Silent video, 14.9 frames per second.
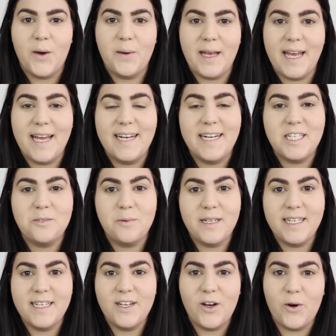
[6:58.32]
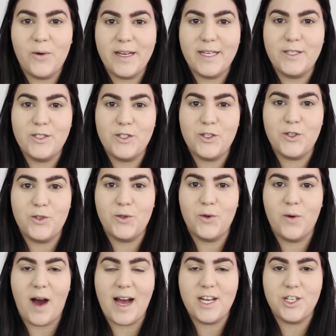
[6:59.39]
Okay, and next we're going to go
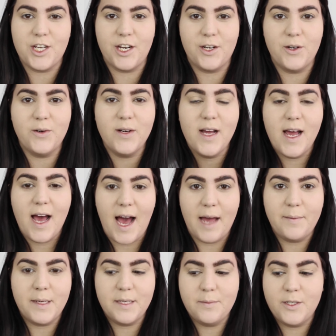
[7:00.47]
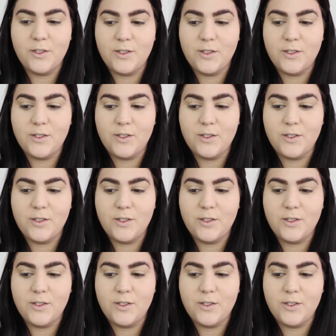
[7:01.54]
into eyeshadow. I'm going to be